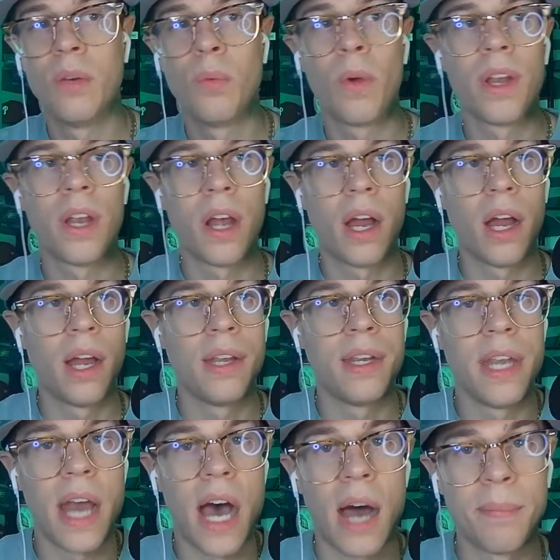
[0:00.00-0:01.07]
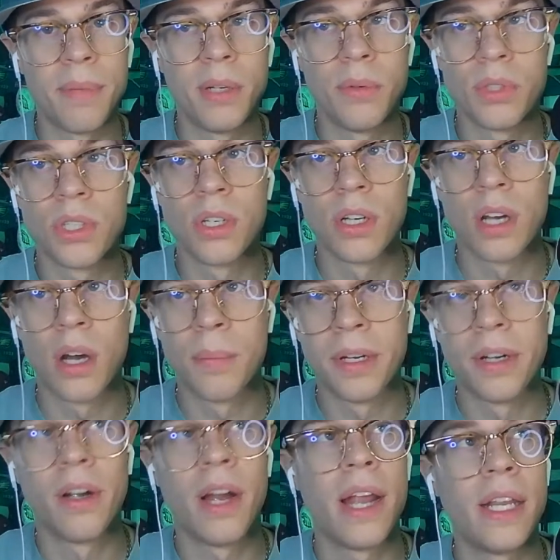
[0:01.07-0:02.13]
when Nnamdi was going to come
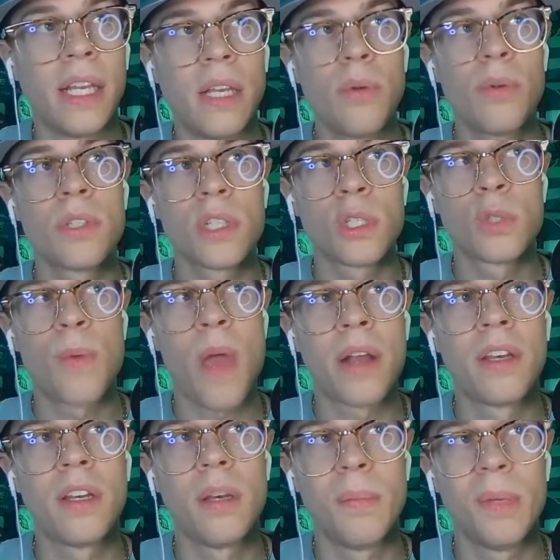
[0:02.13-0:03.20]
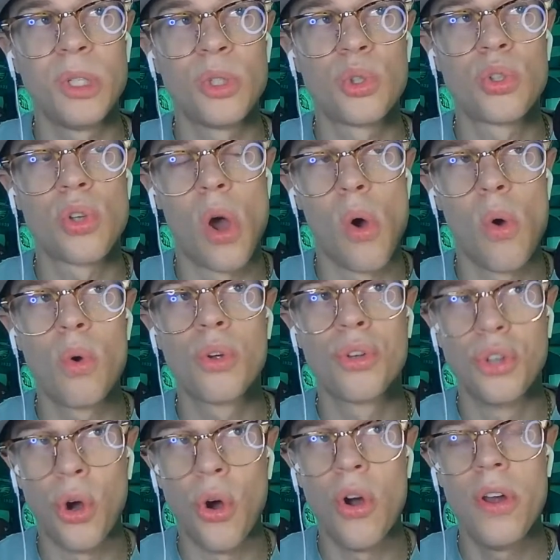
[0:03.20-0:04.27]
here, and he was expected to be so
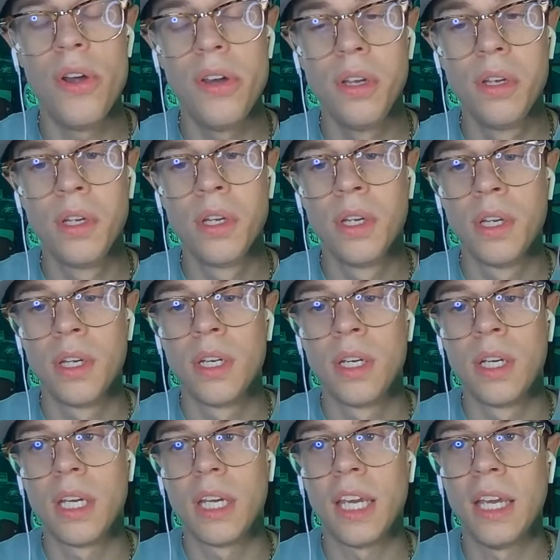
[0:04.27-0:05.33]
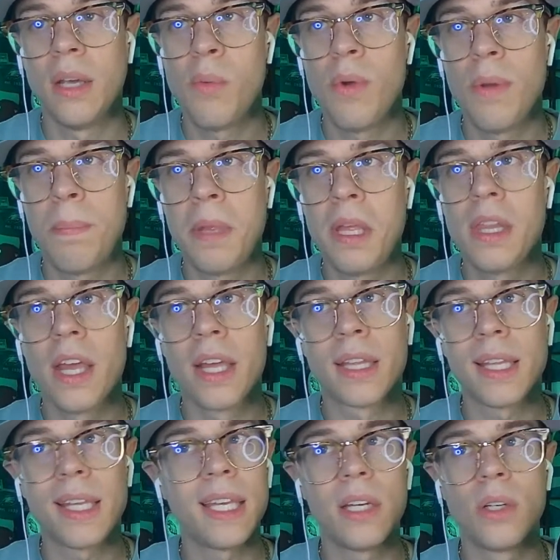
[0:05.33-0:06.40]
good. It would be like
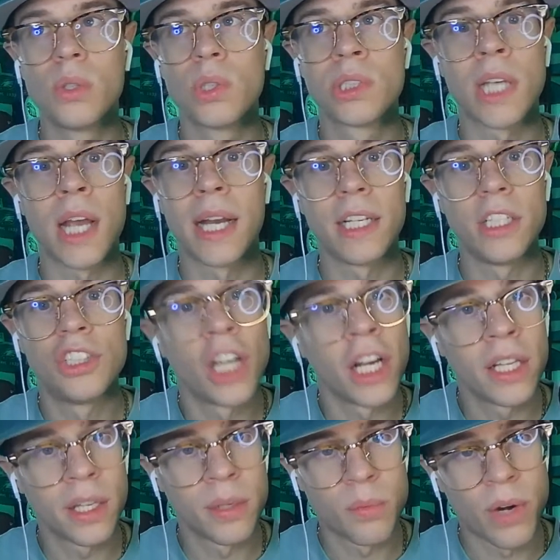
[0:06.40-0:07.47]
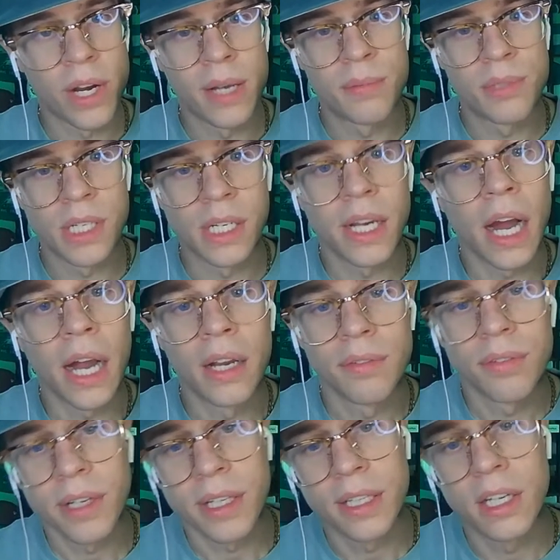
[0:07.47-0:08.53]
the Eagles signing Jalen Ramsey, kind of
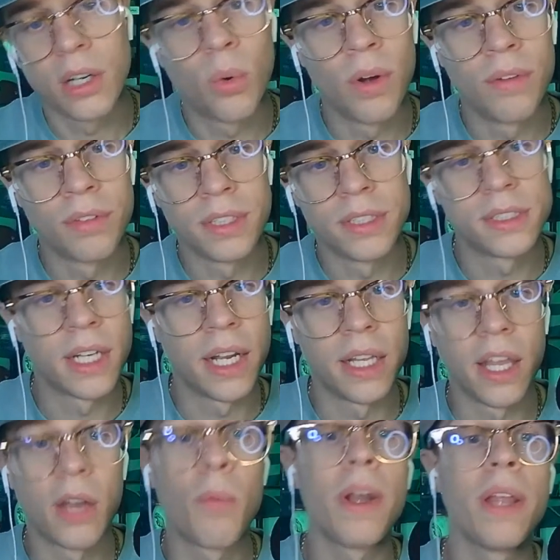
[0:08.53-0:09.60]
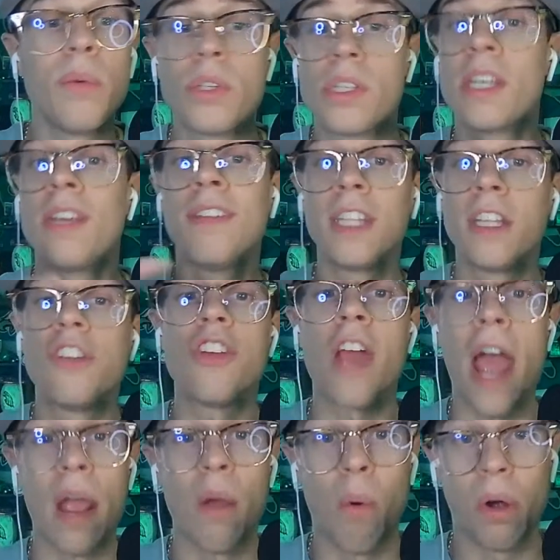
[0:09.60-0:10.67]
like the equivalent today. Like when he was leaving the
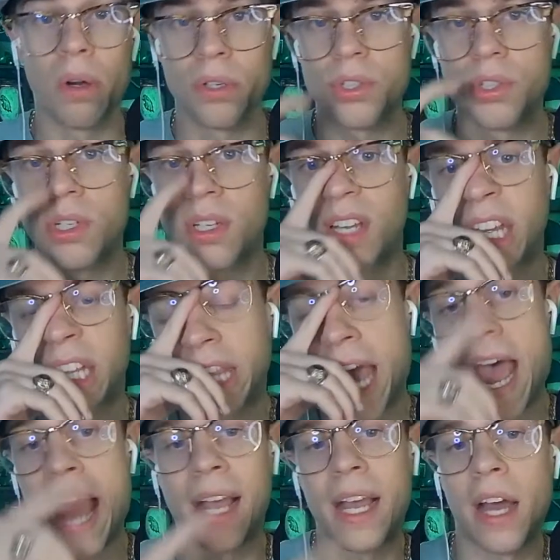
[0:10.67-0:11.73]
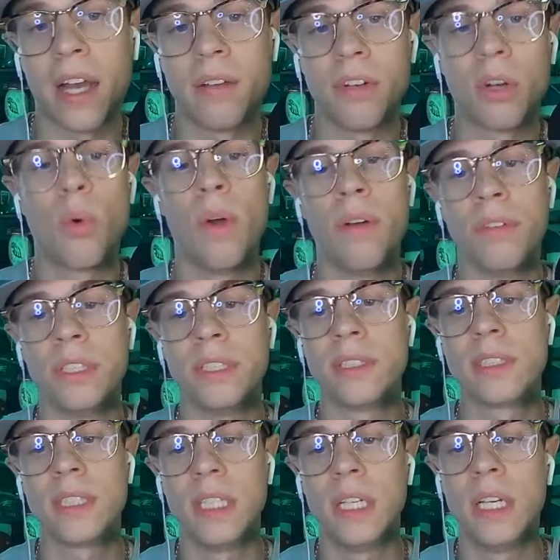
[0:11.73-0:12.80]
Jaguars, like that kind of
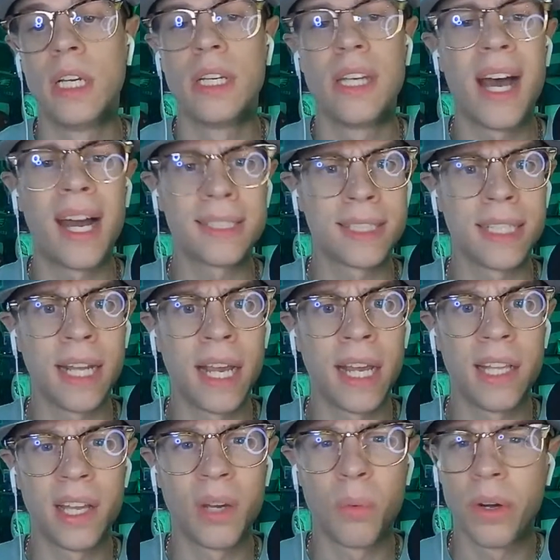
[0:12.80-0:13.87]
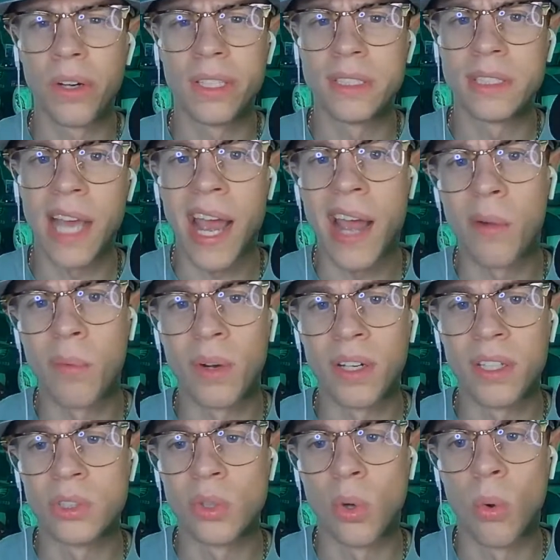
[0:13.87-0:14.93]
equivalency. Not today, like where he's at, where
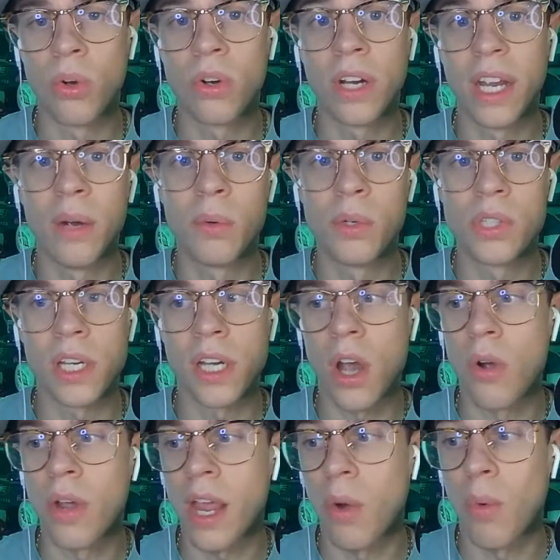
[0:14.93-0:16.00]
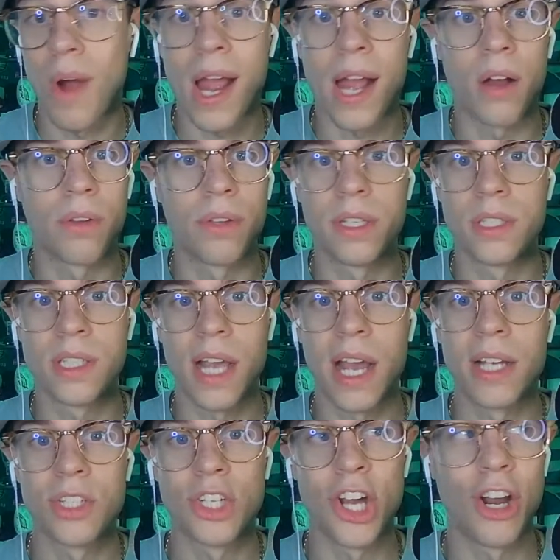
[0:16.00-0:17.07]
he's older. It was like, okay, wow, this
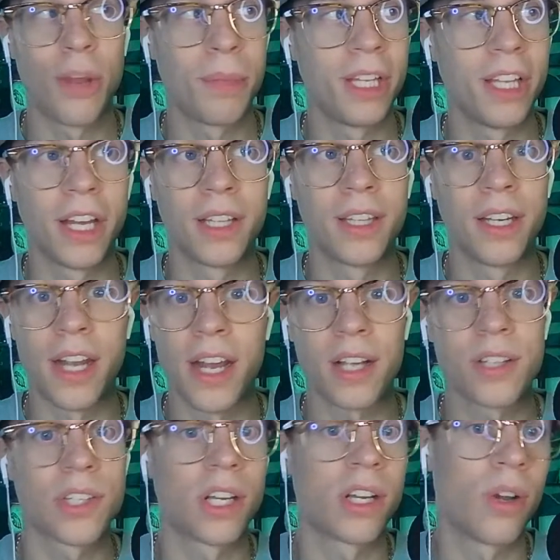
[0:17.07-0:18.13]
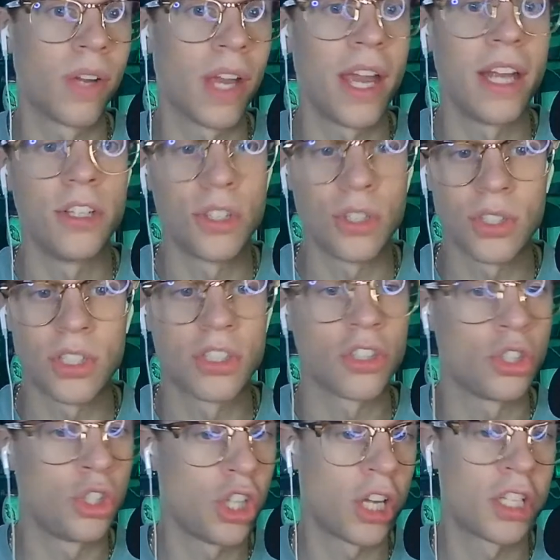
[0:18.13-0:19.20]
guy's going to be like the next, like, okay, just as a
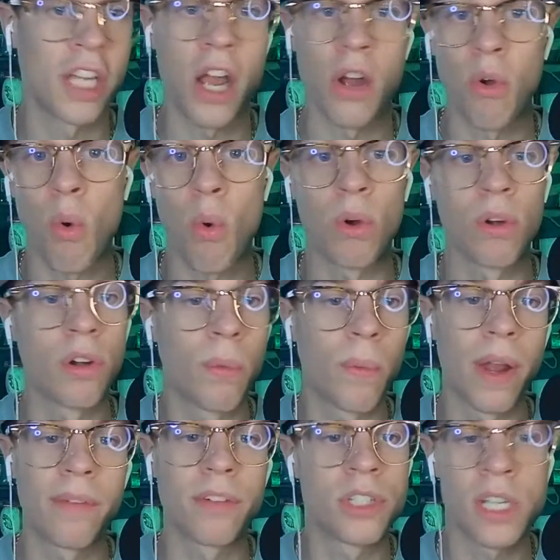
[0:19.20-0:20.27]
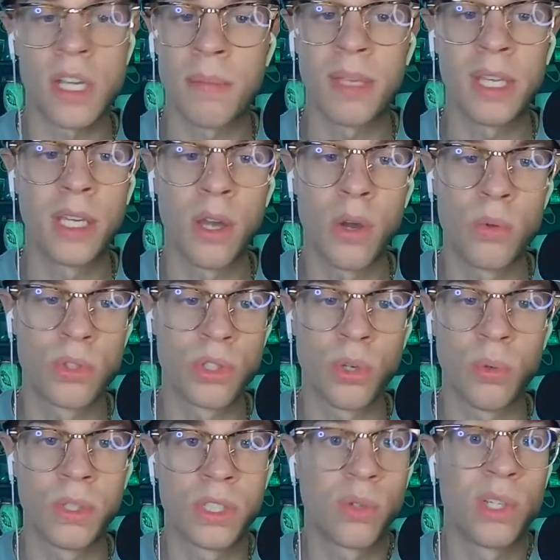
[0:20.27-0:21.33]
shutdown corner to whatever team he goes to
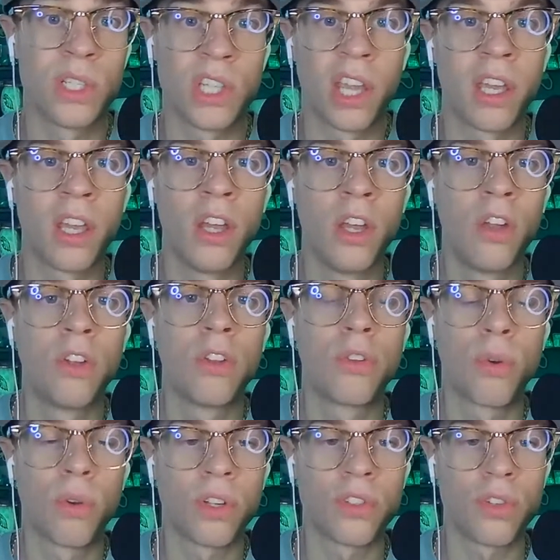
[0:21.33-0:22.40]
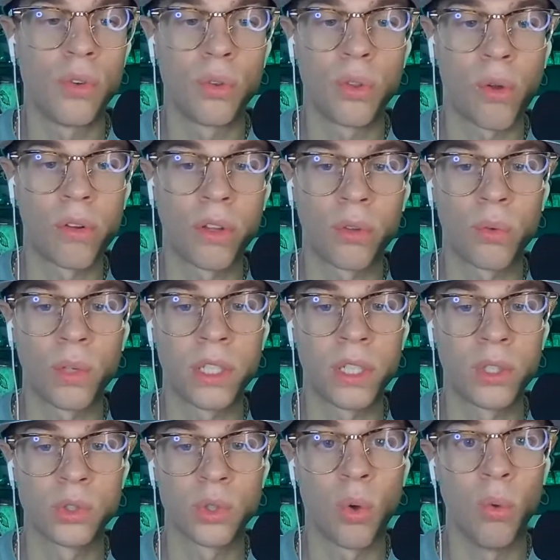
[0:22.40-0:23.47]
until he's like 32, 33
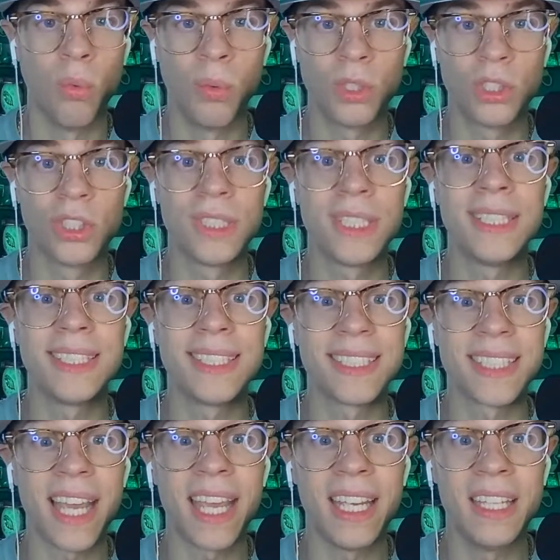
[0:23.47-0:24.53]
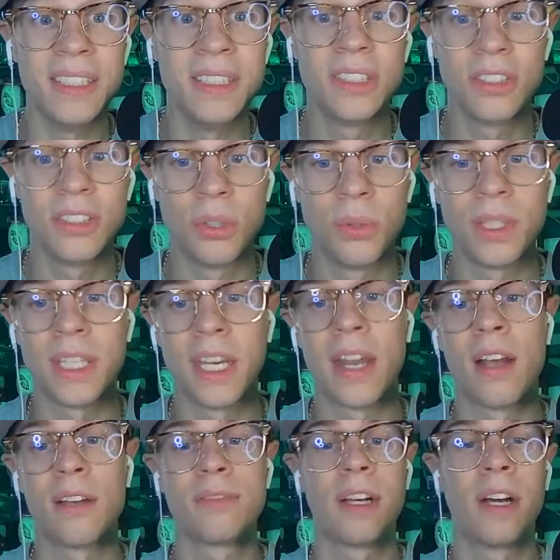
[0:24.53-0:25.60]
years old, which is insane to do in the
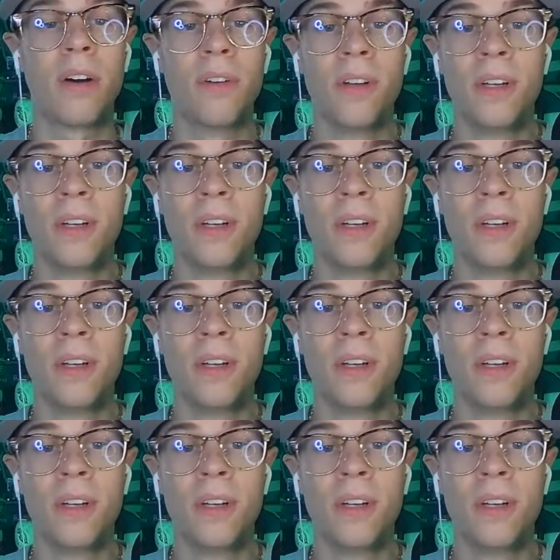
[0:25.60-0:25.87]
NFL.